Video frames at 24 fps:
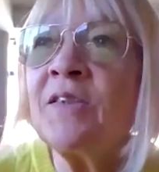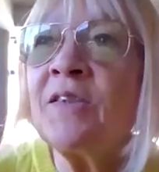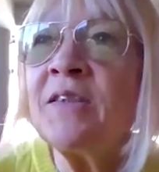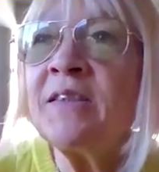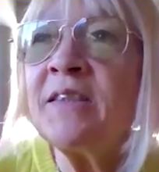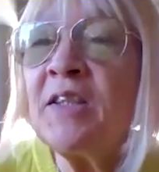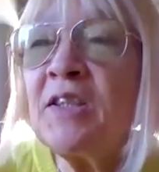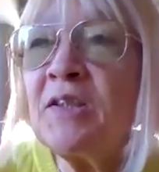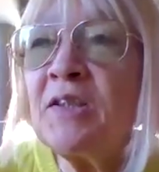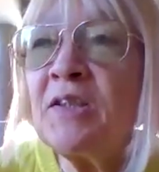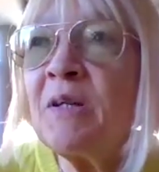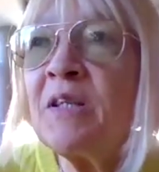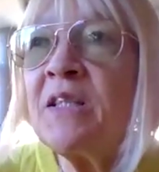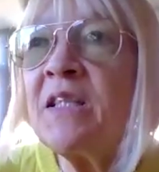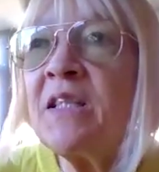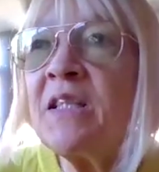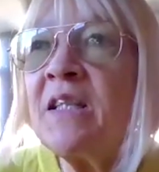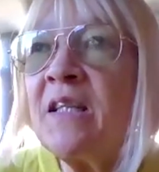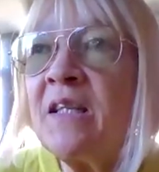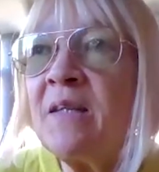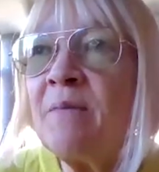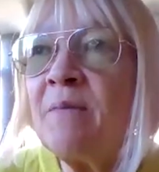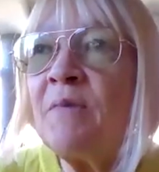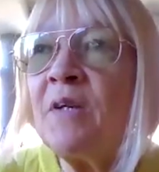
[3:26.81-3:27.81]
So I said to my
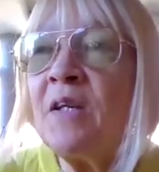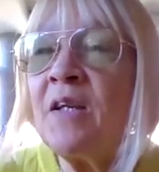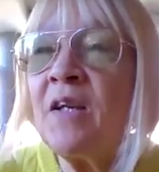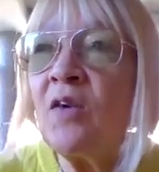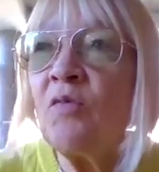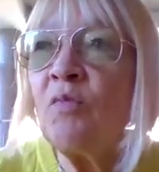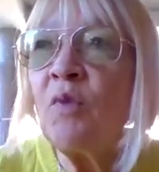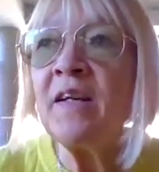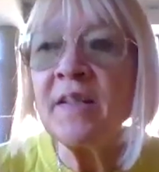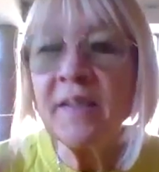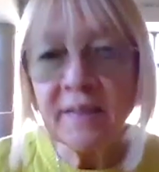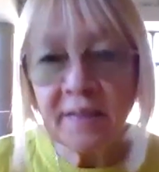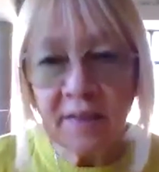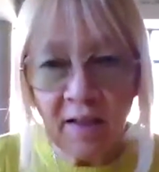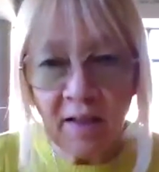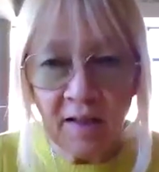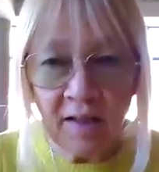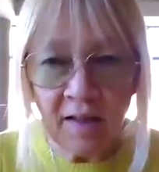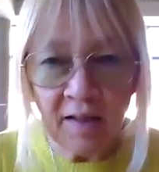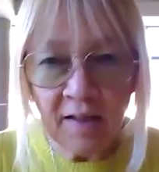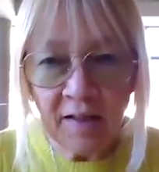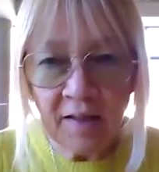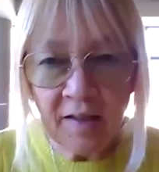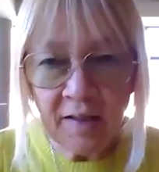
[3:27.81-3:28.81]
team, we're going to
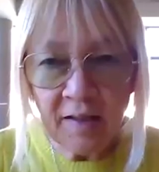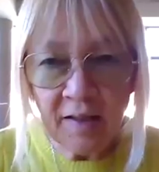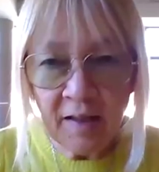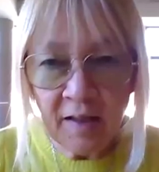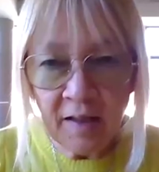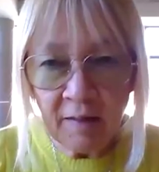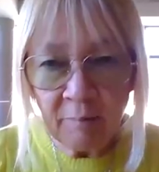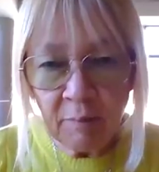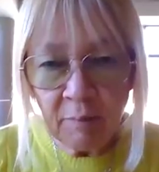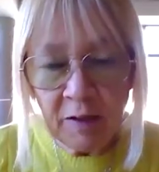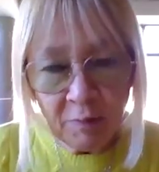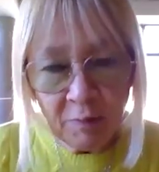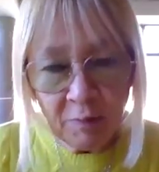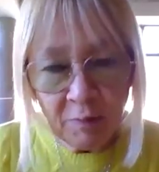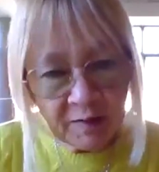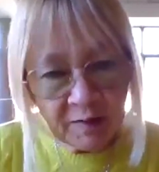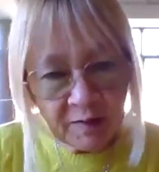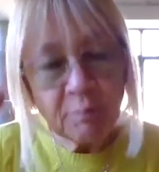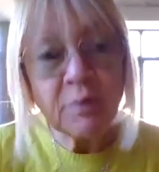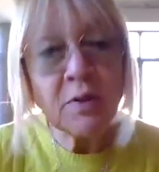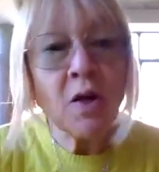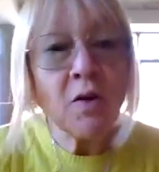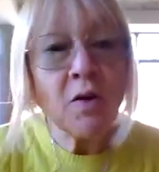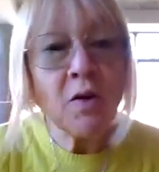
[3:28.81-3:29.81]
design
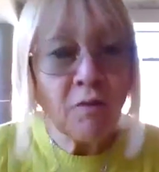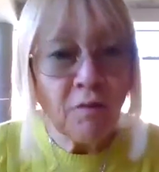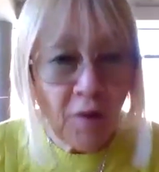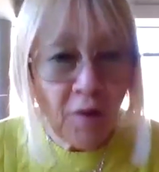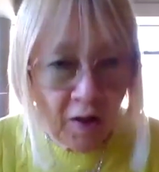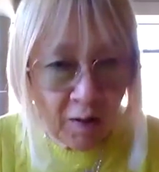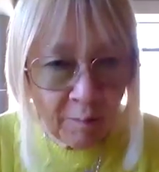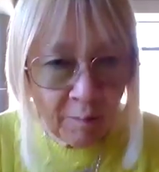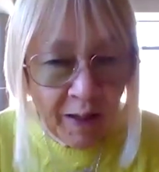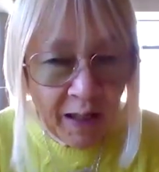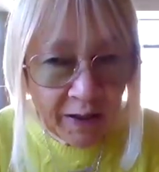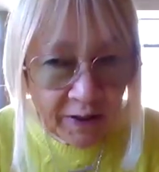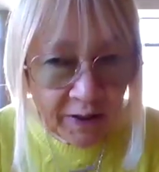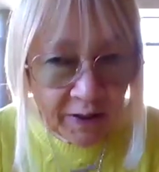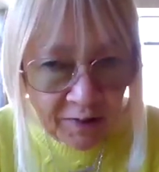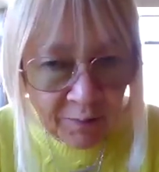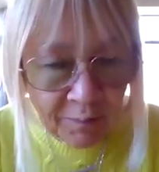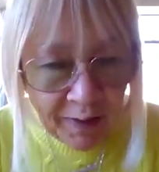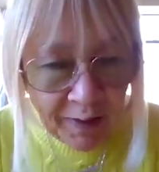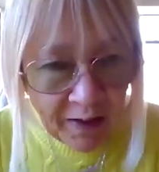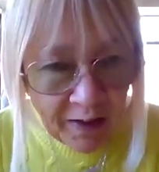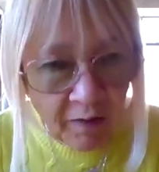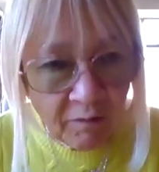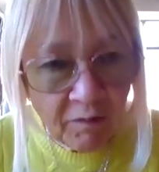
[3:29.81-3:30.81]
people's profile
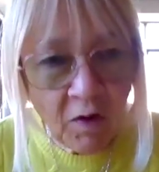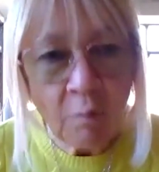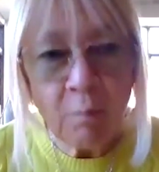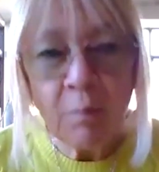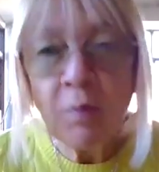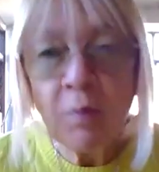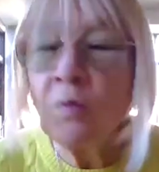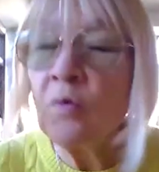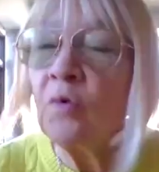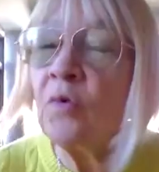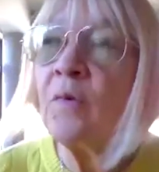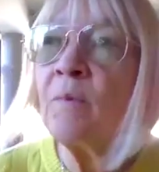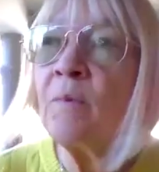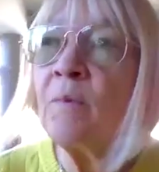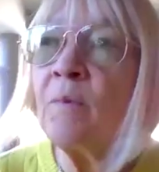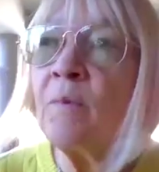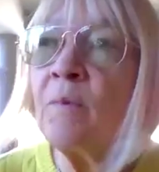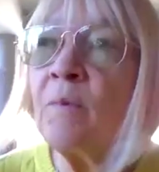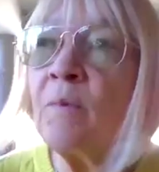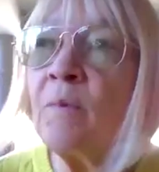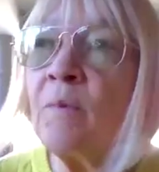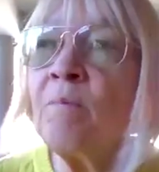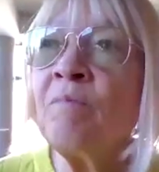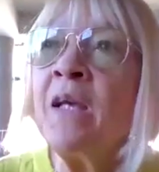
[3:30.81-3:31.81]
pages on Make Love Not
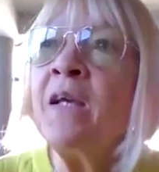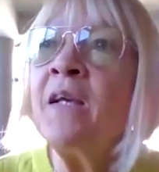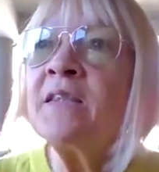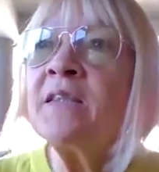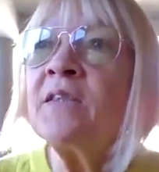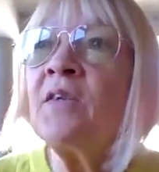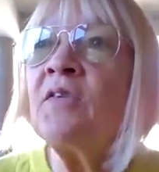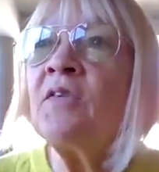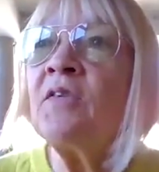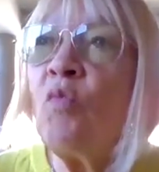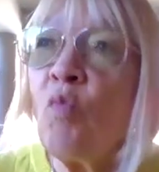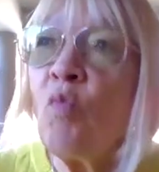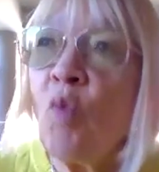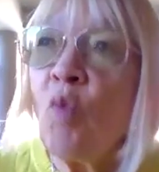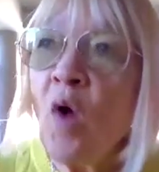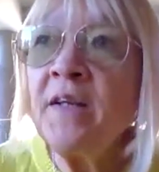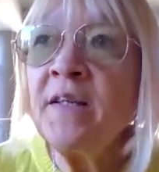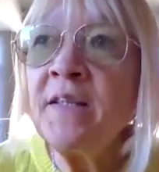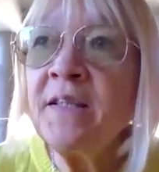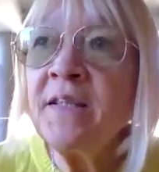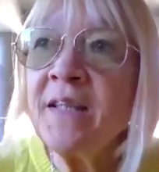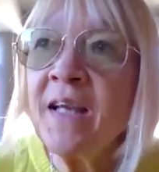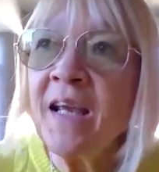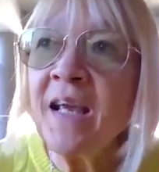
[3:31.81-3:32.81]
Porn so
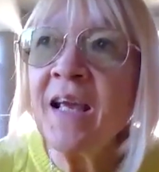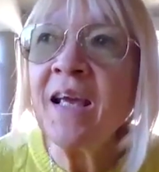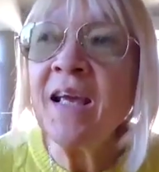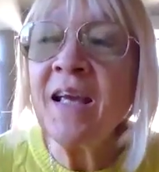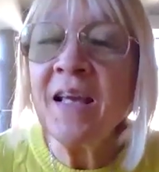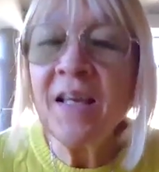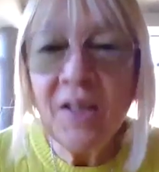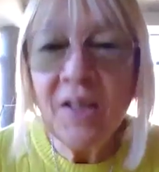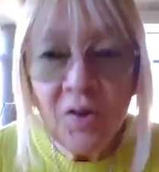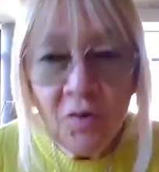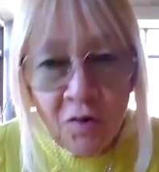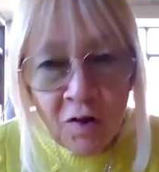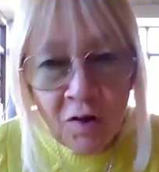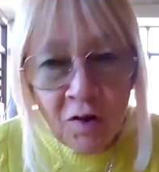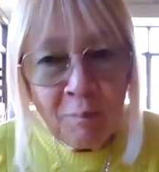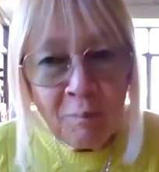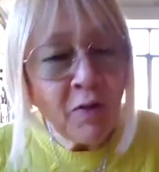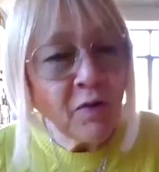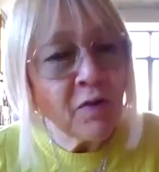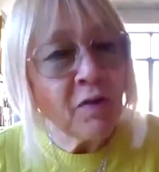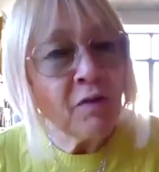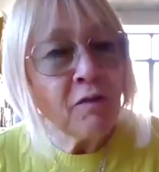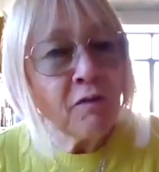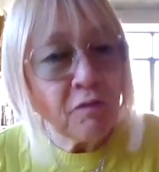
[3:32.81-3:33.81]
that one day
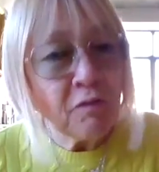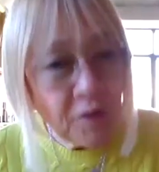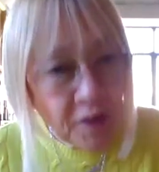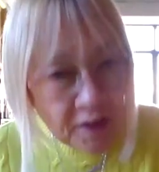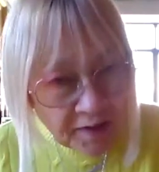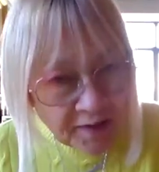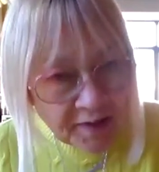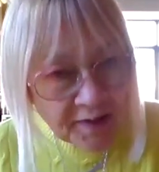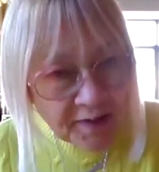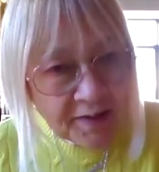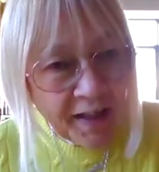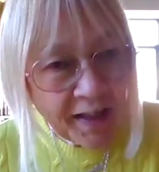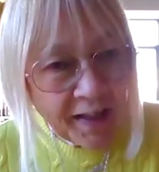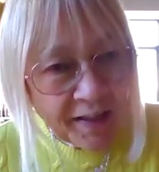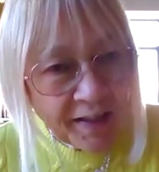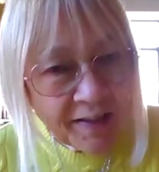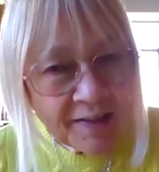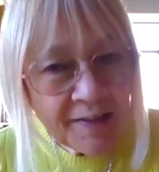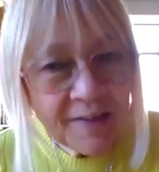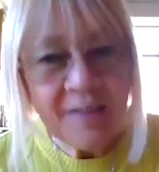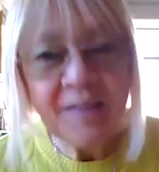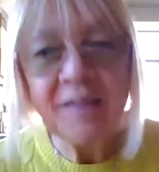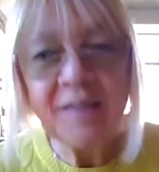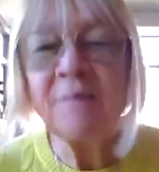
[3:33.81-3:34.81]
you can be on a first
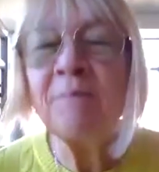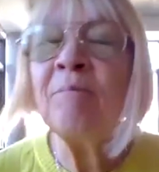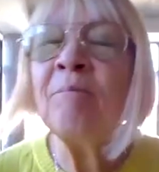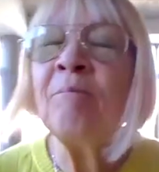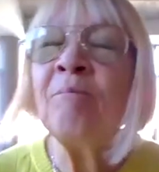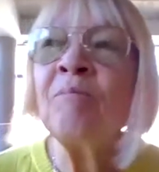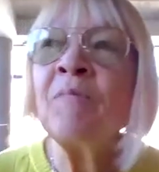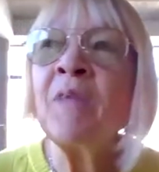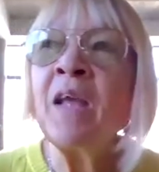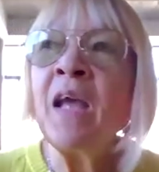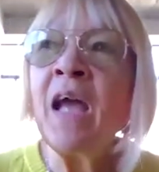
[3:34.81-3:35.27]
date